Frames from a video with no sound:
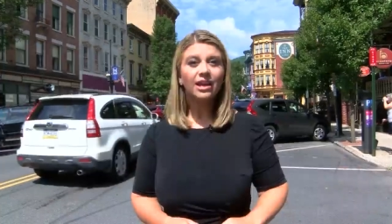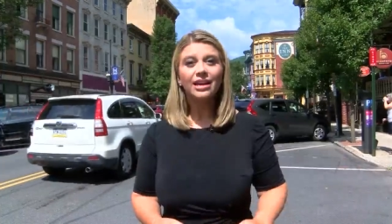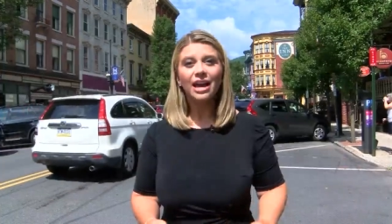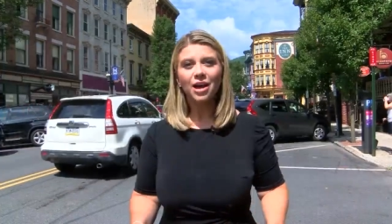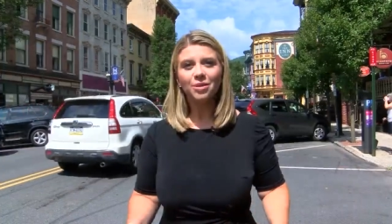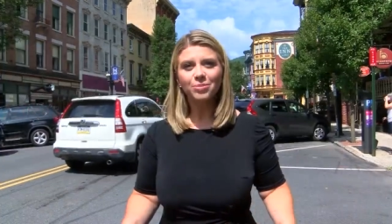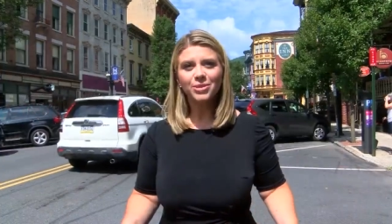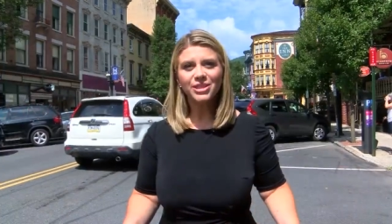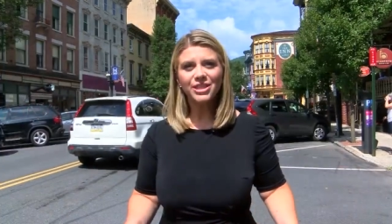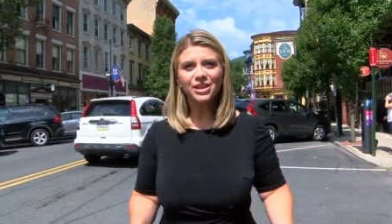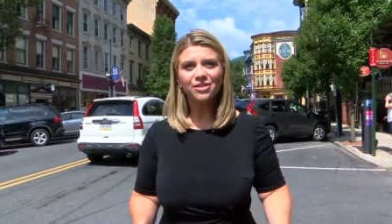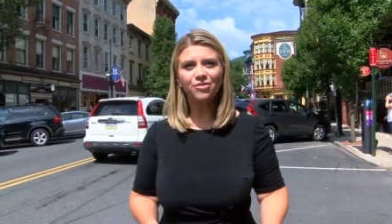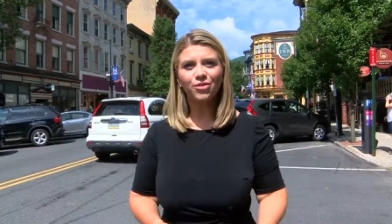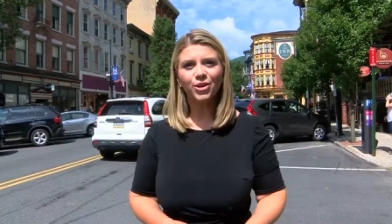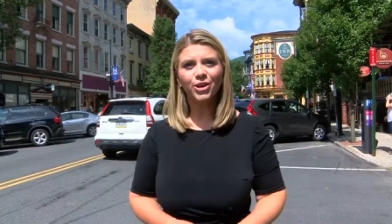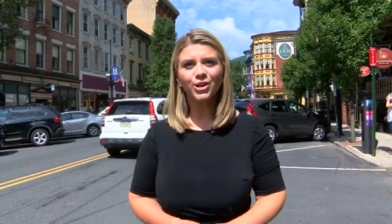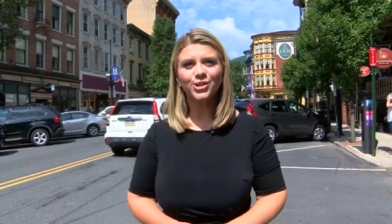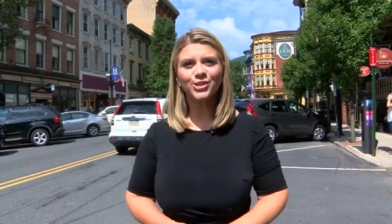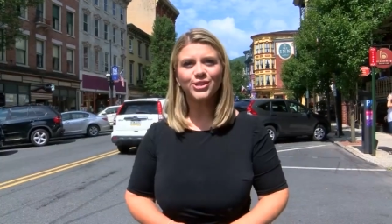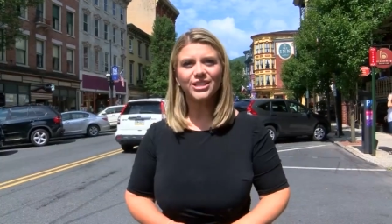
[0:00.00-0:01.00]
Come see
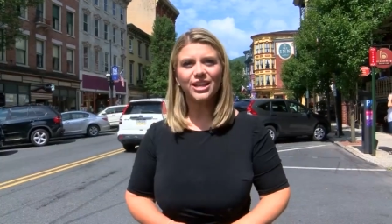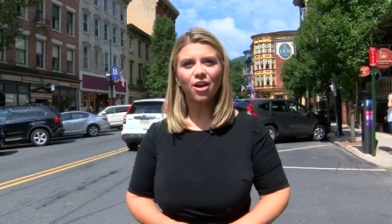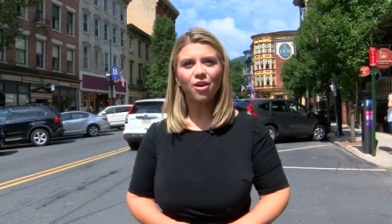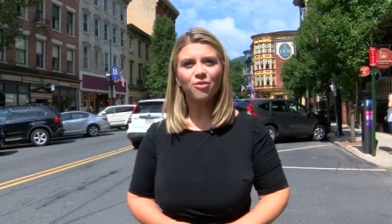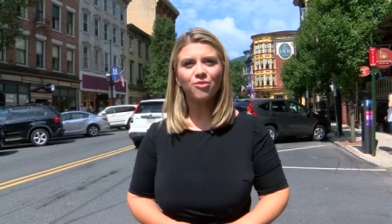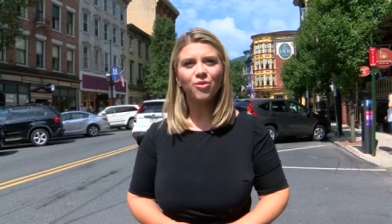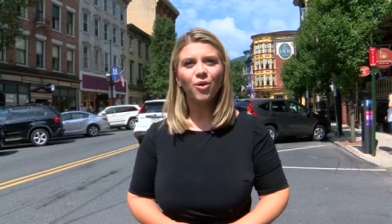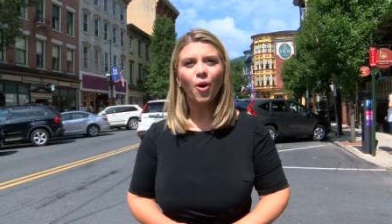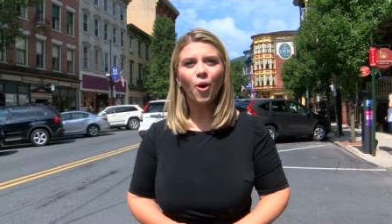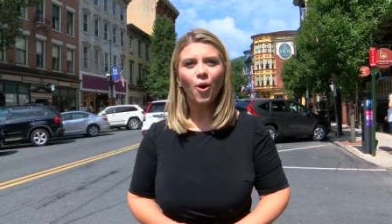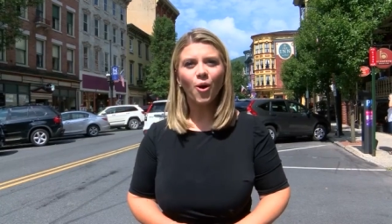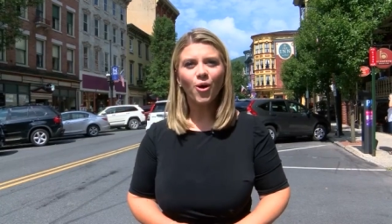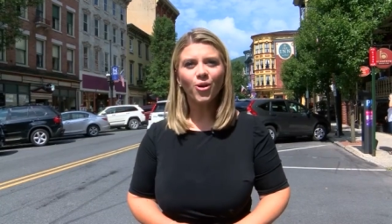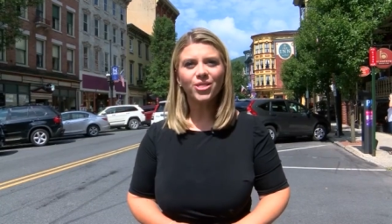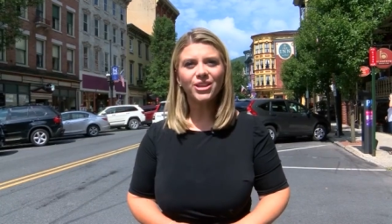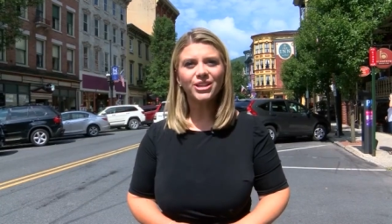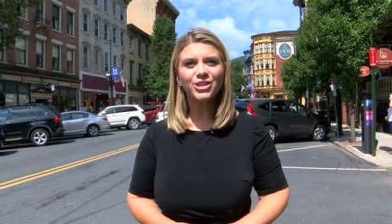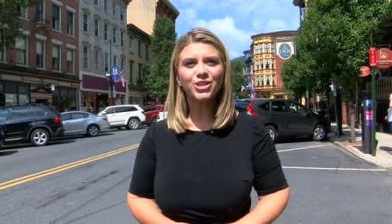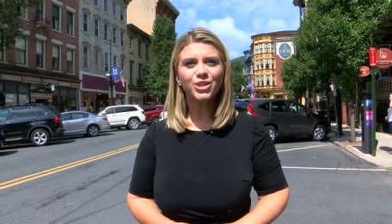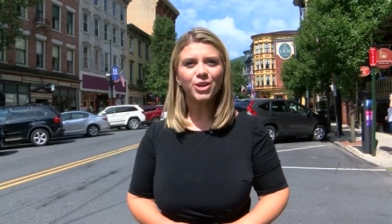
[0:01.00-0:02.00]
for yourself
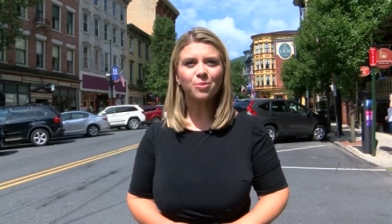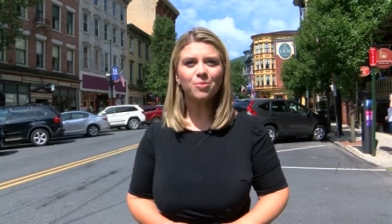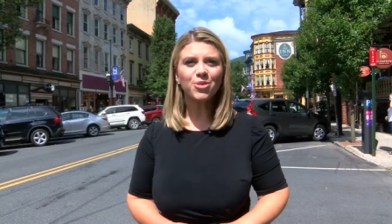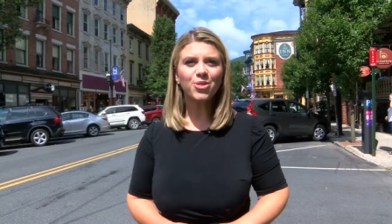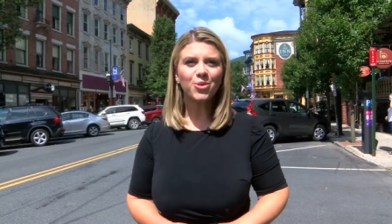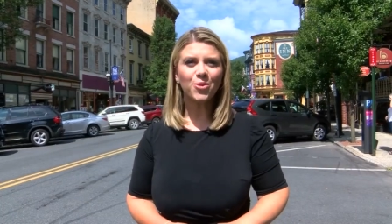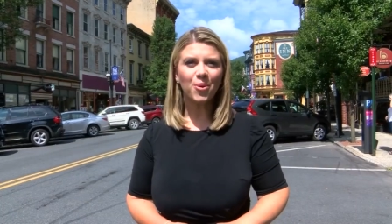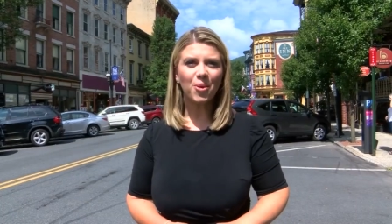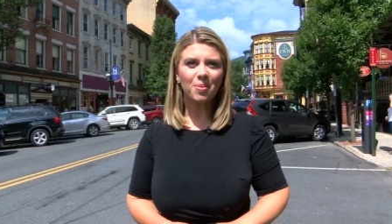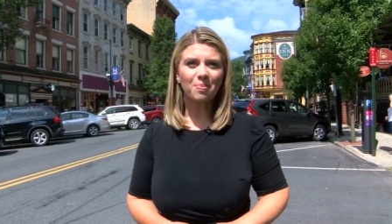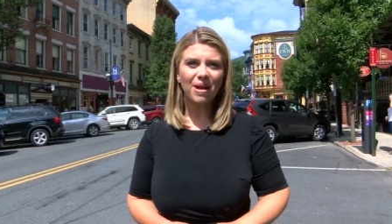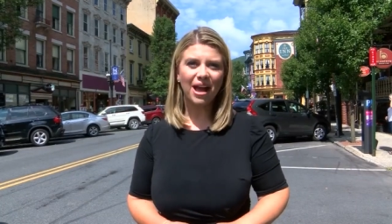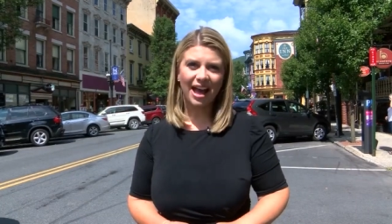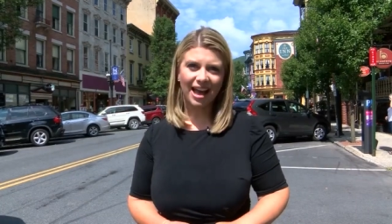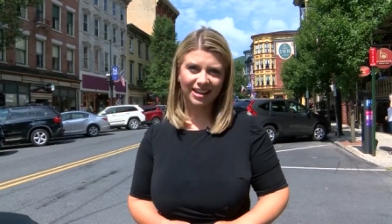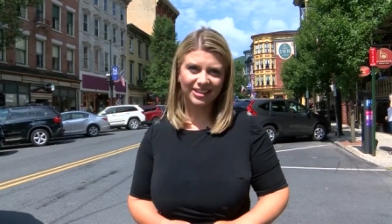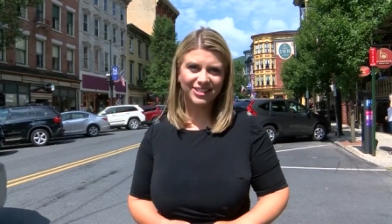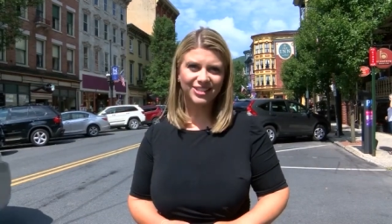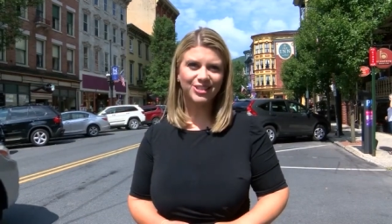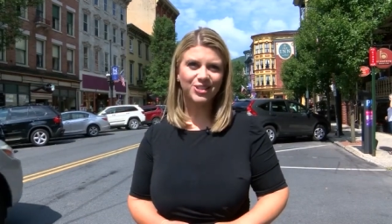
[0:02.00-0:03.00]
all that Jim Thorpe
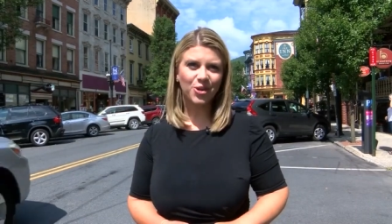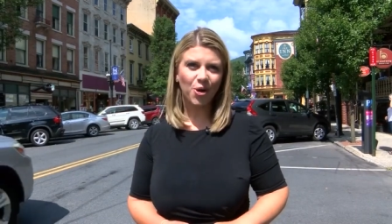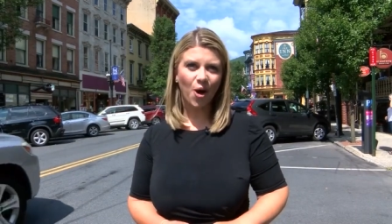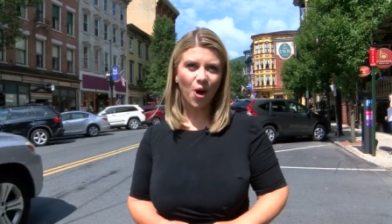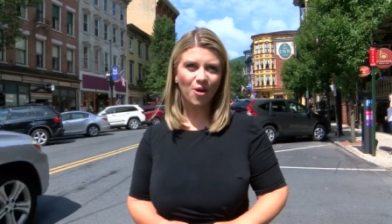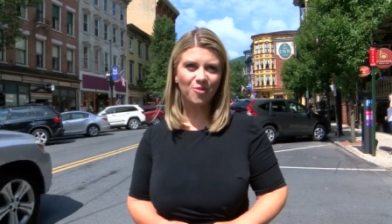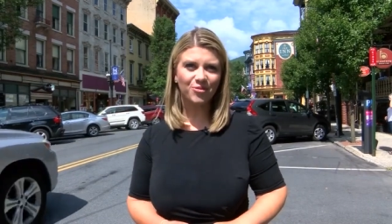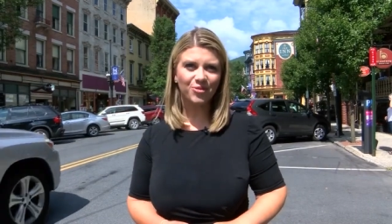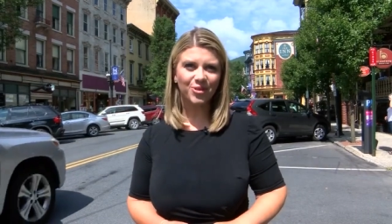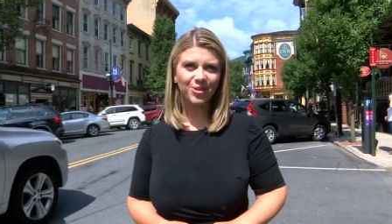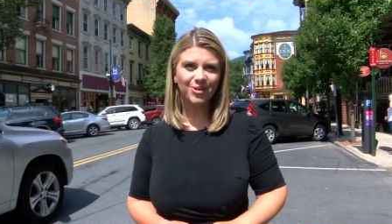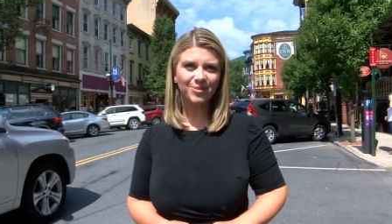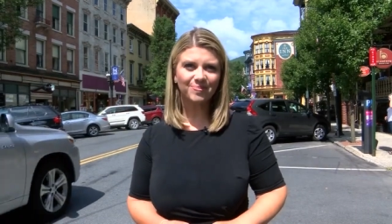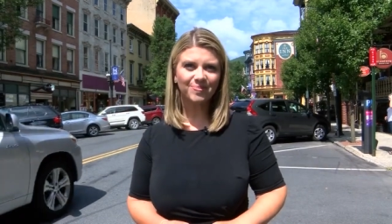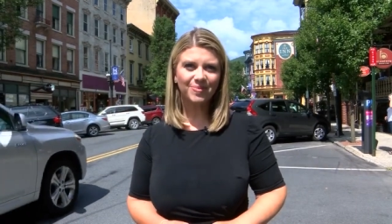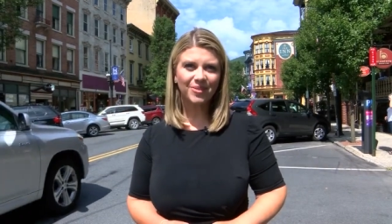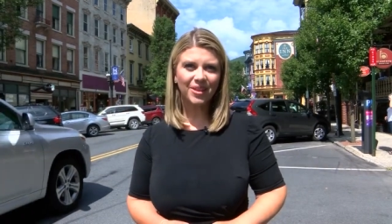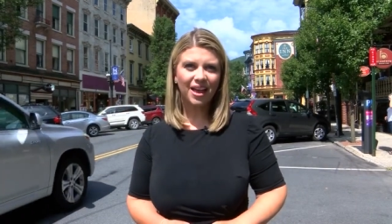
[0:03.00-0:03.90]
has to offer.